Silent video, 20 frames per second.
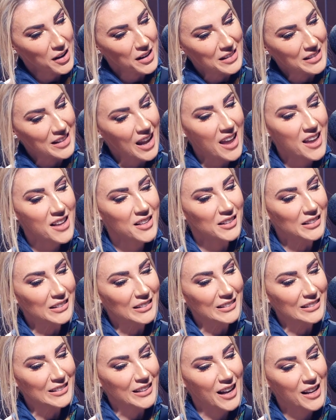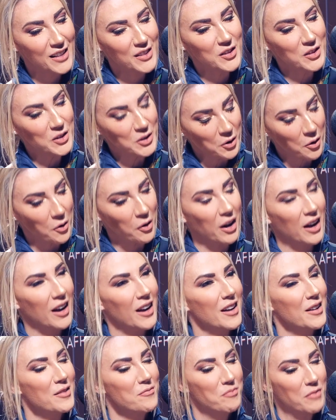nails. Let's talk
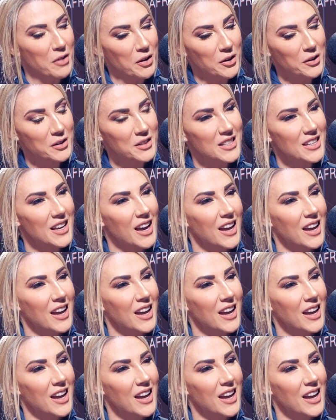beauty